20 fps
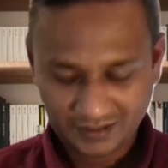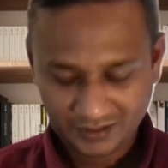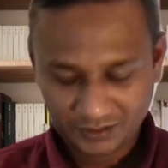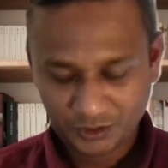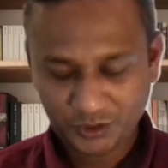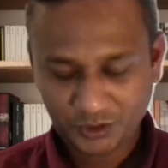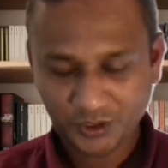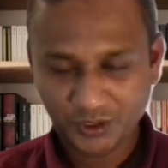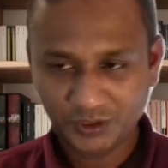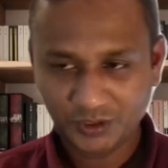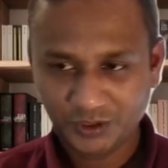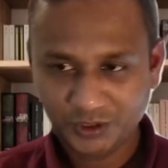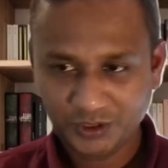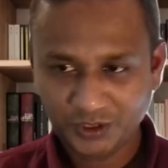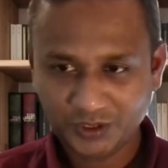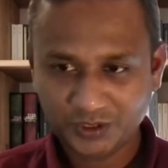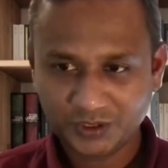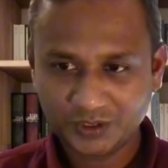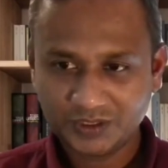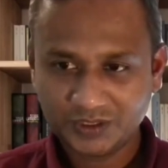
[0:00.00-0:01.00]
Sure.
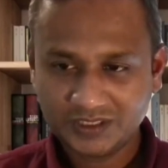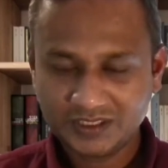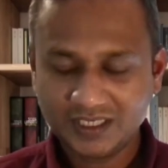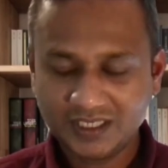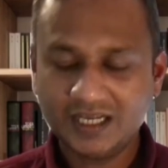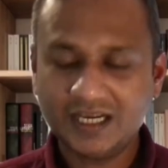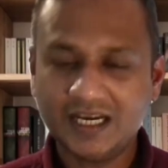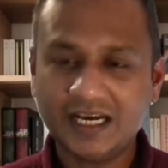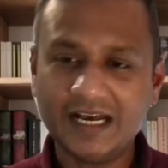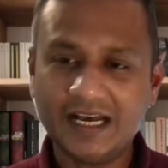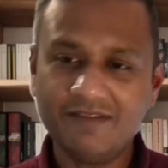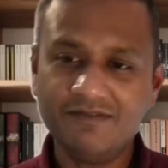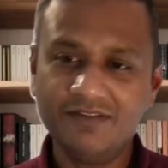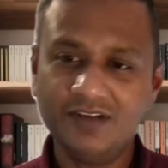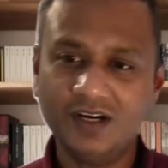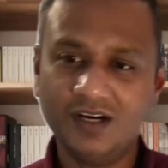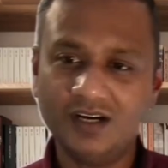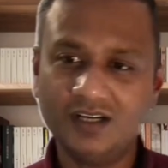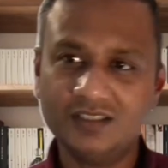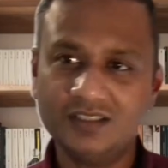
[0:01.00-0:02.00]
So I've
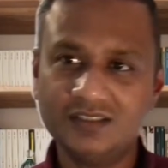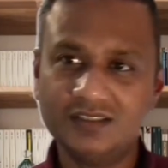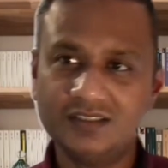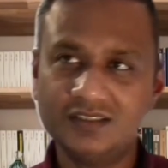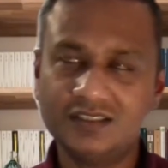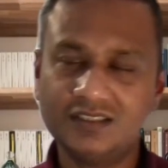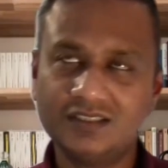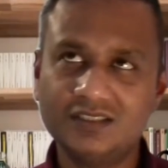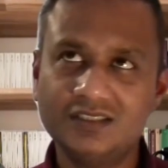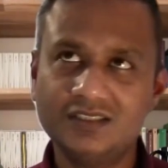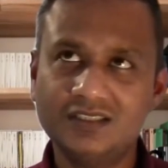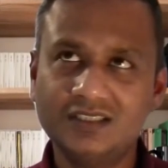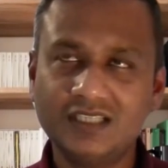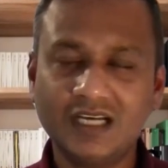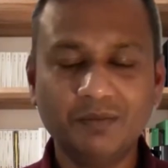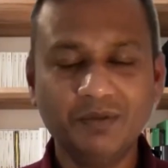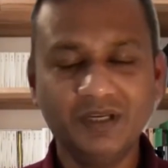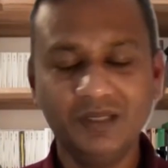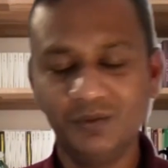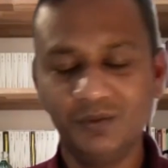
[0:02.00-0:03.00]

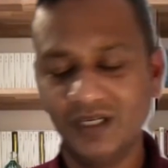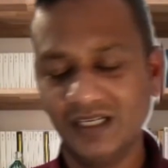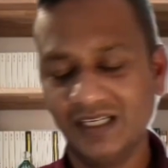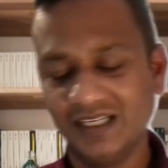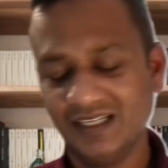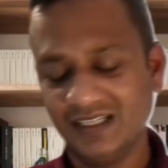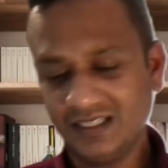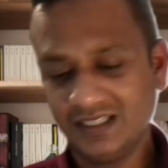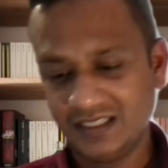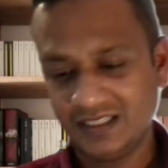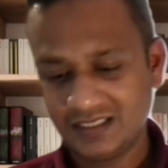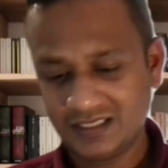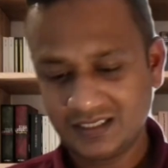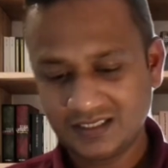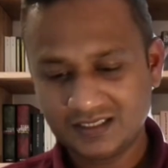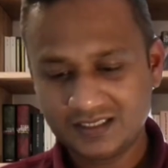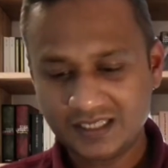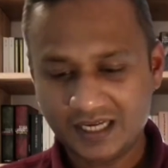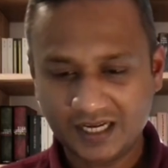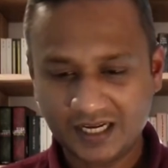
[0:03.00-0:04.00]
been working in this
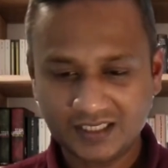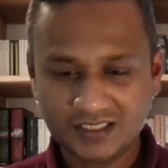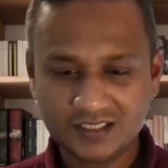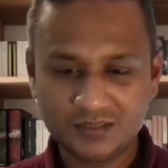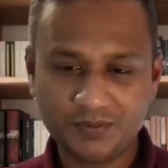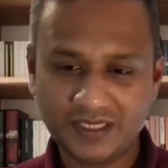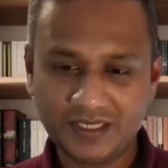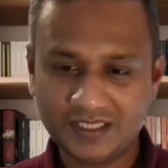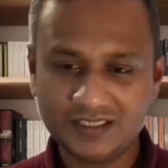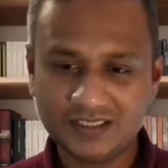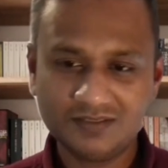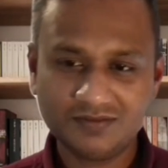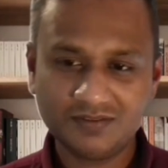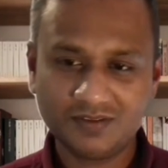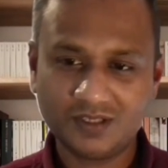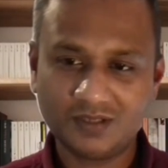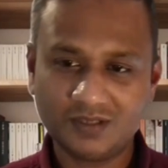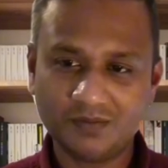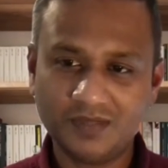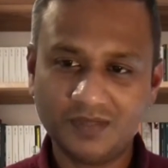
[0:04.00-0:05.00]
data space
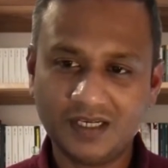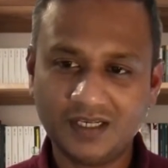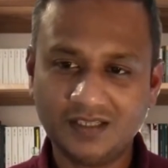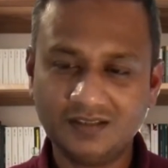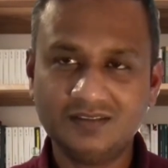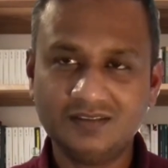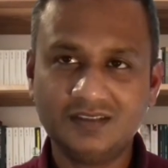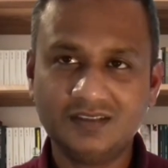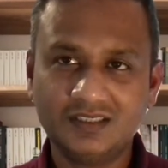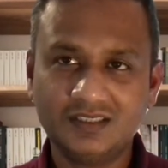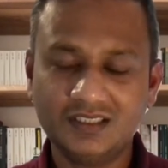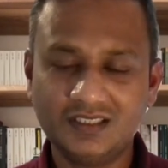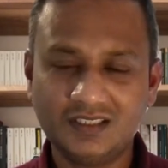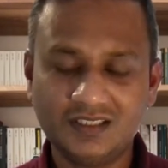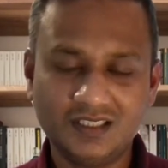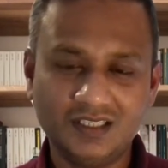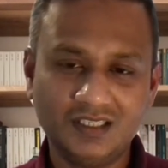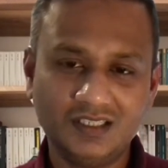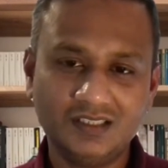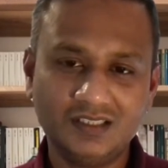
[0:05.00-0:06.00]
for about
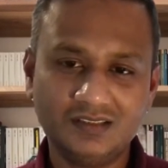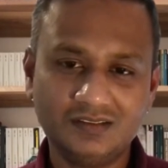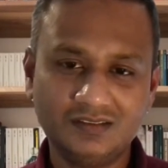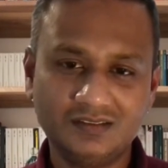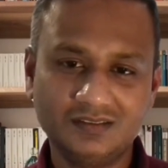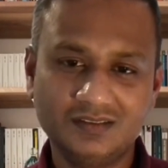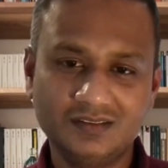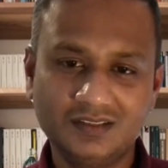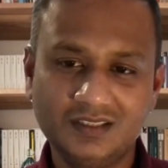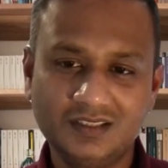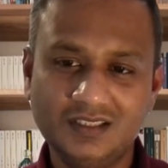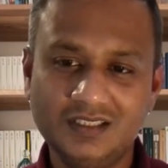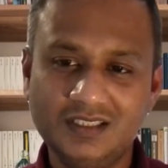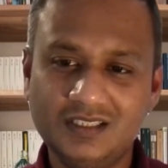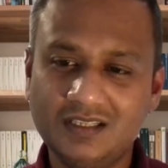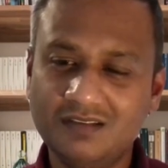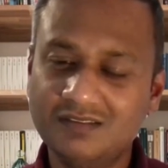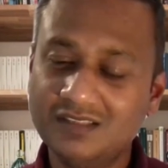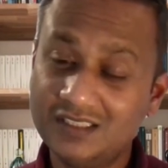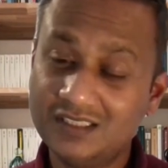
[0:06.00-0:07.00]
16,
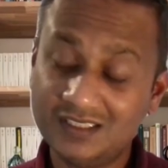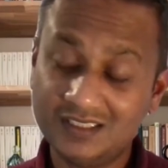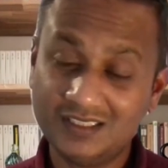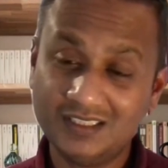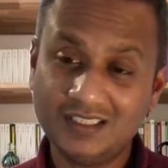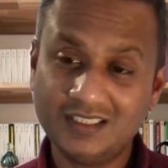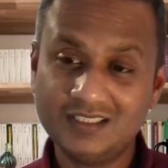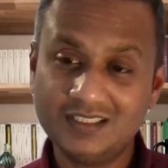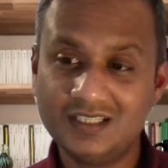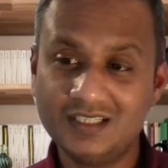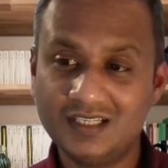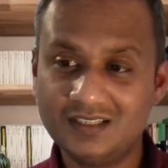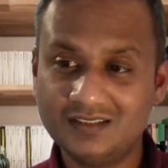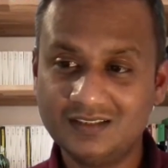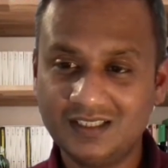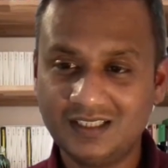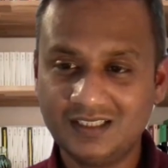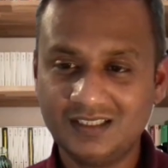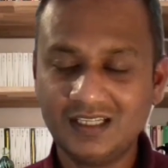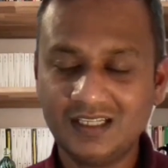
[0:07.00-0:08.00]
17 years now.
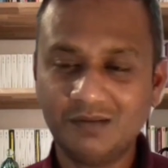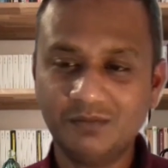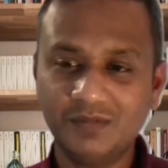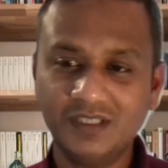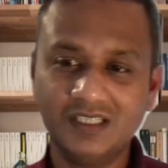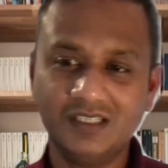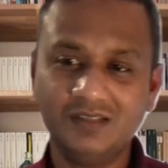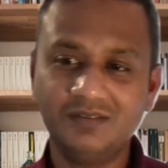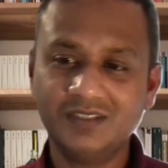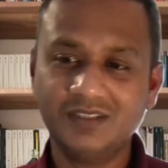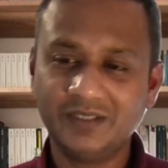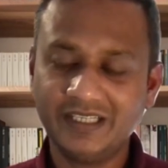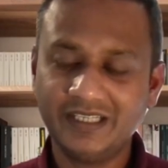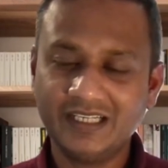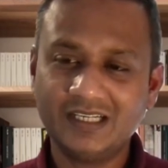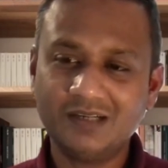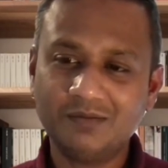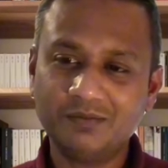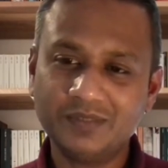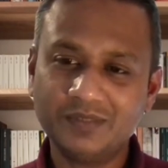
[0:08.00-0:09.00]
That number keeps going
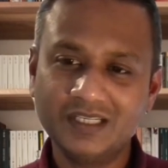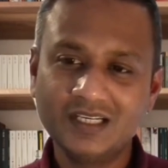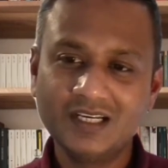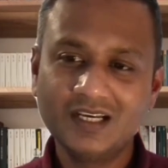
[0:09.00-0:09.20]
up.